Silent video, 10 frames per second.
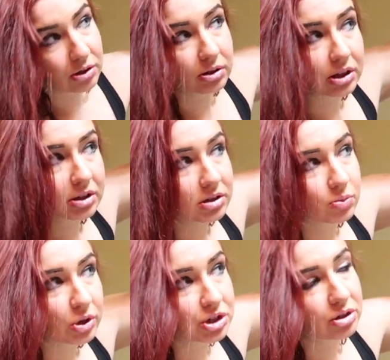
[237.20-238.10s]
tone
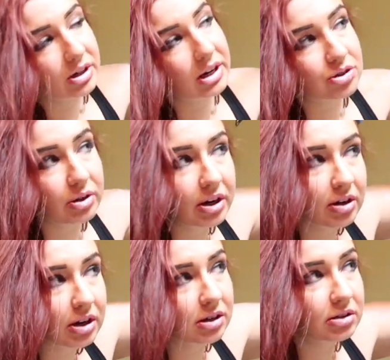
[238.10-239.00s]
is, what your natural
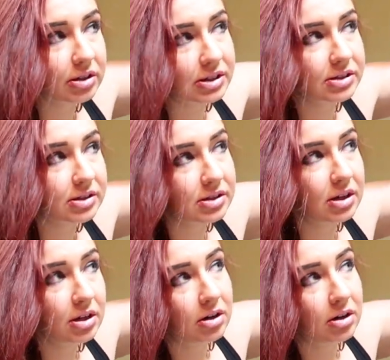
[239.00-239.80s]
hair color is.